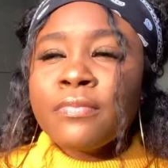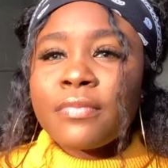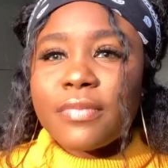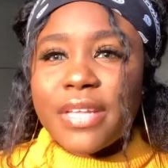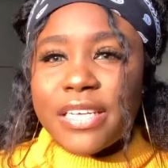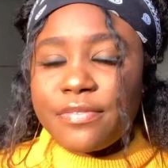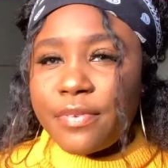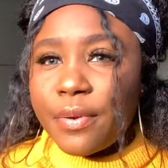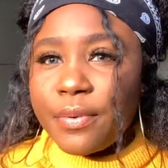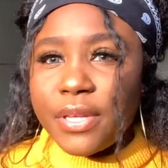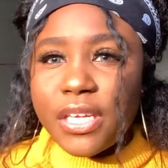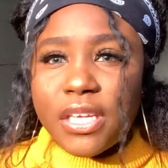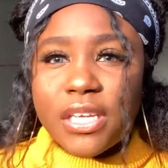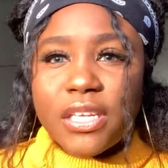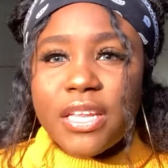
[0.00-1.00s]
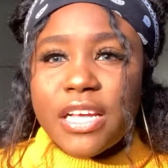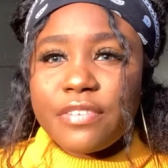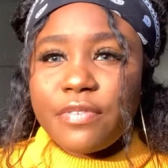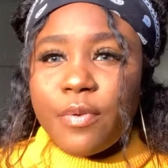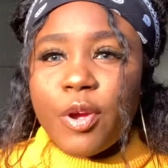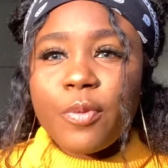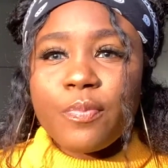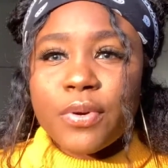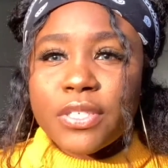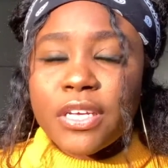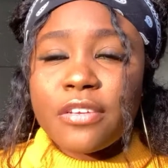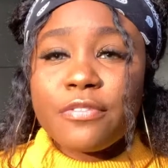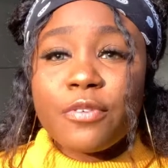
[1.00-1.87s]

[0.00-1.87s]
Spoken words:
That's very key, that's very important.